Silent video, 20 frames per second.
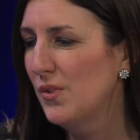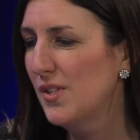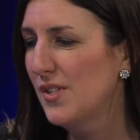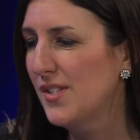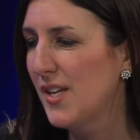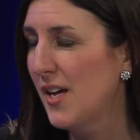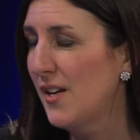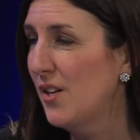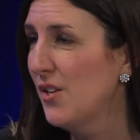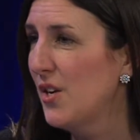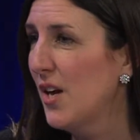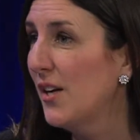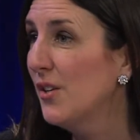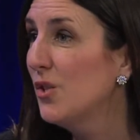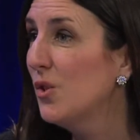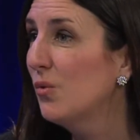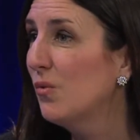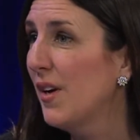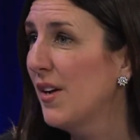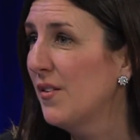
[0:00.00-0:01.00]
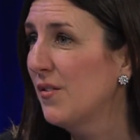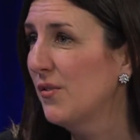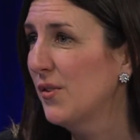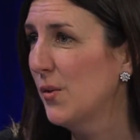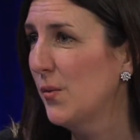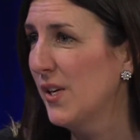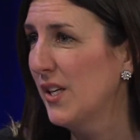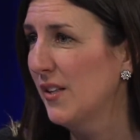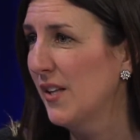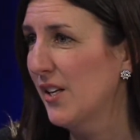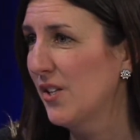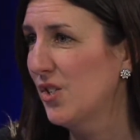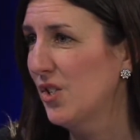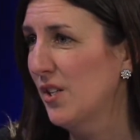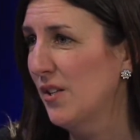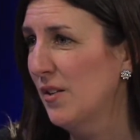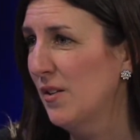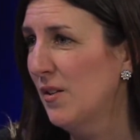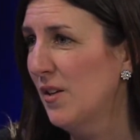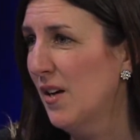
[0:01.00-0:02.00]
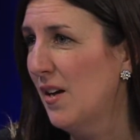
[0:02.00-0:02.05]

decided not to run for reelection.